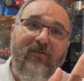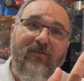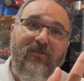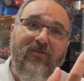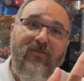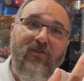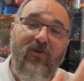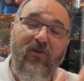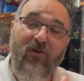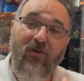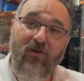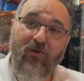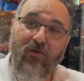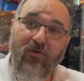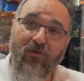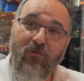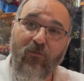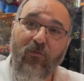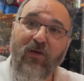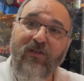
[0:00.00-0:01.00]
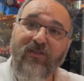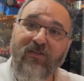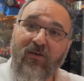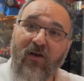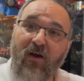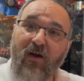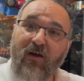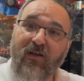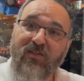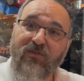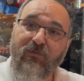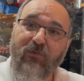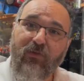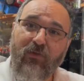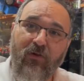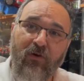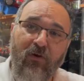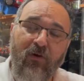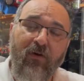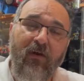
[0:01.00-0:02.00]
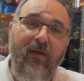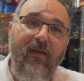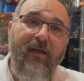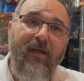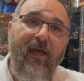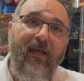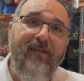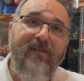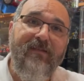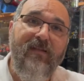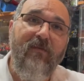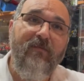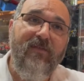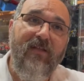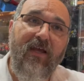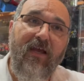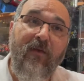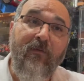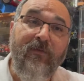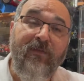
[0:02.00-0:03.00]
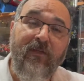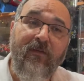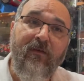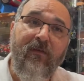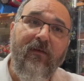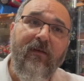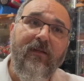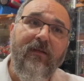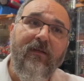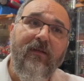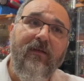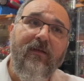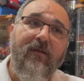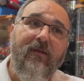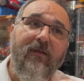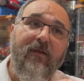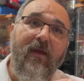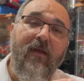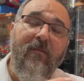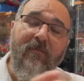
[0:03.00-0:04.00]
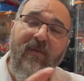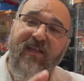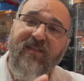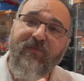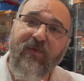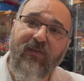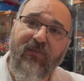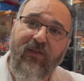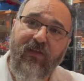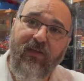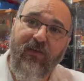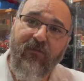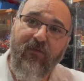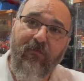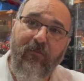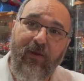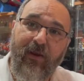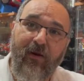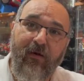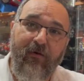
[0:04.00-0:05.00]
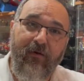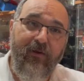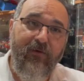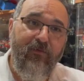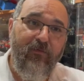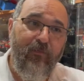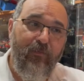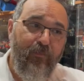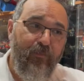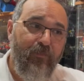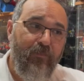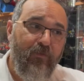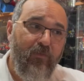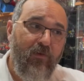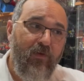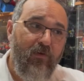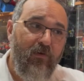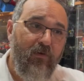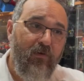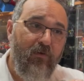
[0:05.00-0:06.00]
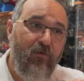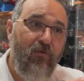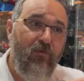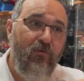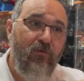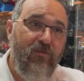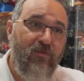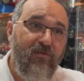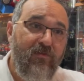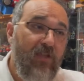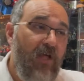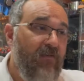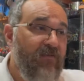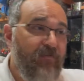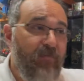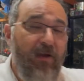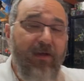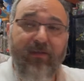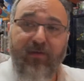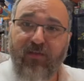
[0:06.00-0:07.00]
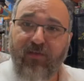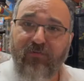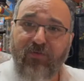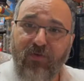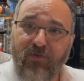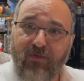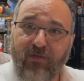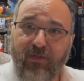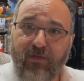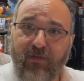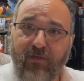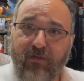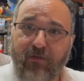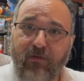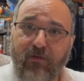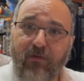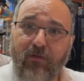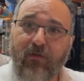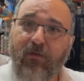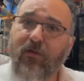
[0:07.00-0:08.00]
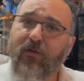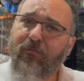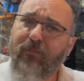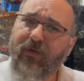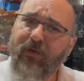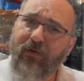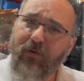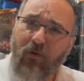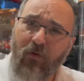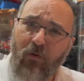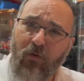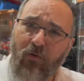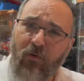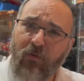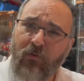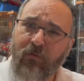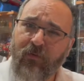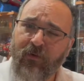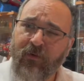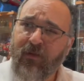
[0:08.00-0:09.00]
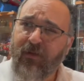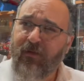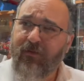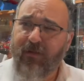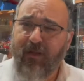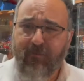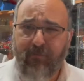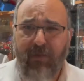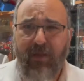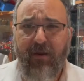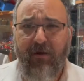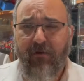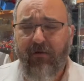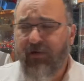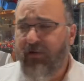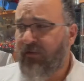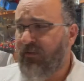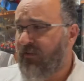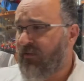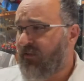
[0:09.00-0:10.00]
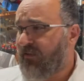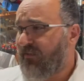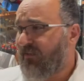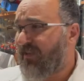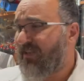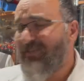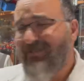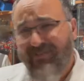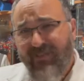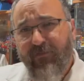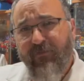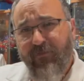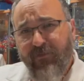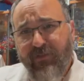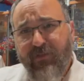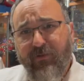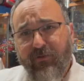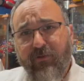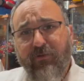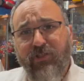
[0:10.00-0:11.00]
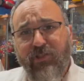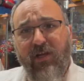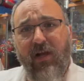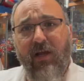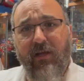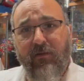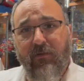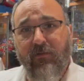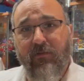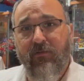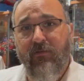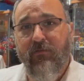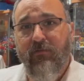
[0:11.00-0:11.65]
to her, wasn't honest with her. And sometimes it makes me think of a parent who's loved by the community, but at home, that parent is different to their child.